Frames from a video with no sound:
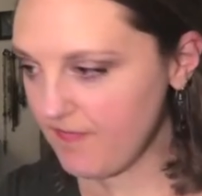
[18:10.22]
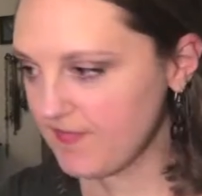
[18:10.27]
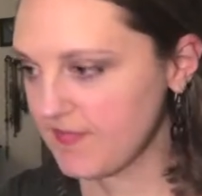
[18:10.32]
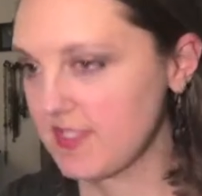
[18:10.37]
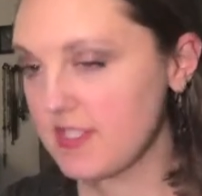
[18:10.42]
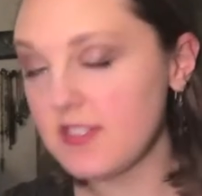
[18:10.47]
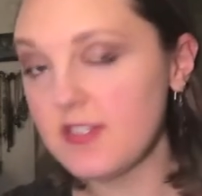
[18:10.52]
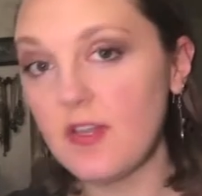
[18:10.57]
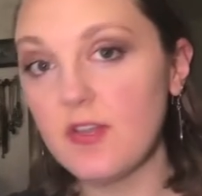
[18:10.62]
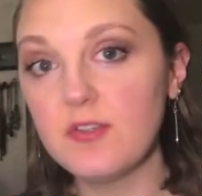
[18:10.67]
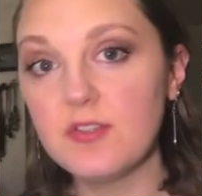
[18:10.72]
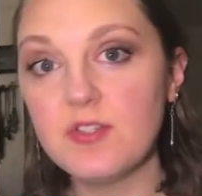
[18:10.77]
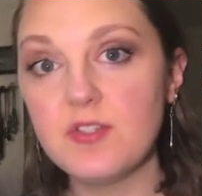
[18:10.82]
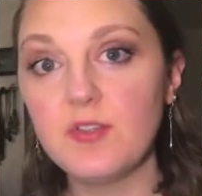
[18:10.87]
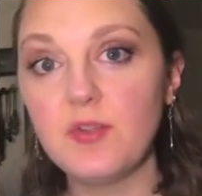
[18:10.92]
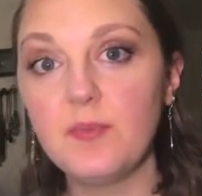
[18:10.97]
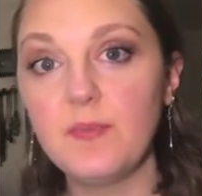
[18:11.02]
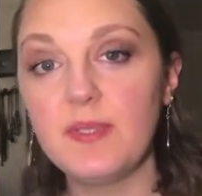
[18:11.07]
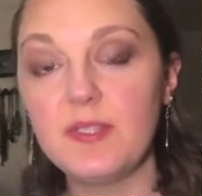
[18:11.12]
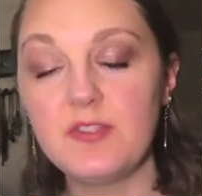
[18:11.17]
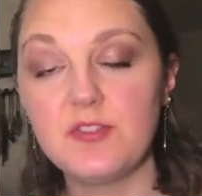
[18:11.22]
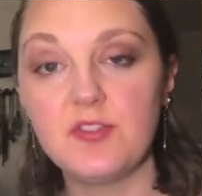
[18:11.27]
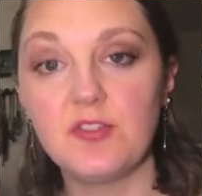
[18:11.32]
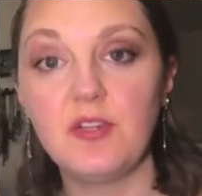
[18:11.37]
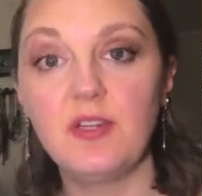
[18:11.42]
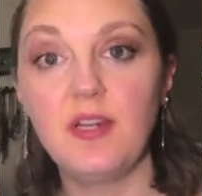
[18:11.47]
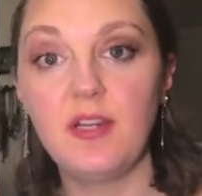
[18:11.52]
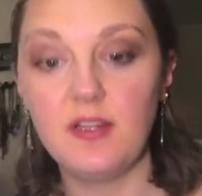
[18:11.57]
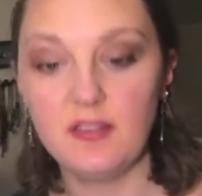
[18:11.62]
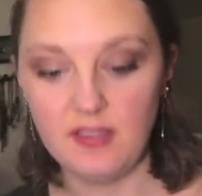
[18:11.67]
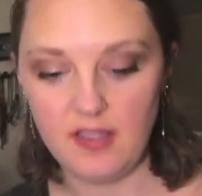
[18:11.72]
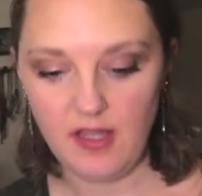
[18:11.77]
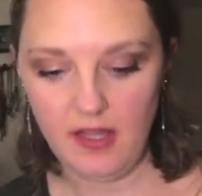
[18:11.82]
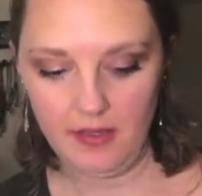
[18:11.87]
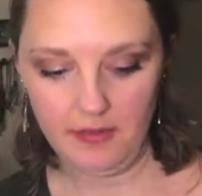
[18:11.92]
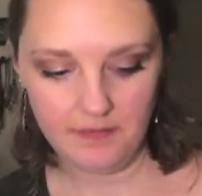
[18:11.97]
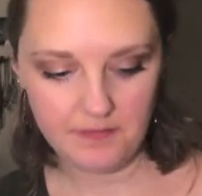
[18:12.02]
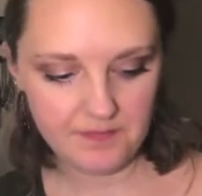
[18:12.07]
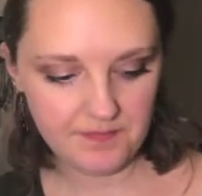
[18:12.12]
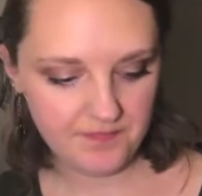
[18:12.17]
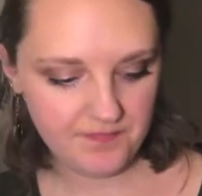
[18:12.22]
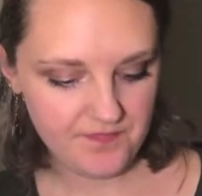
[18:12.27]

Sosu Mystery Knit Along.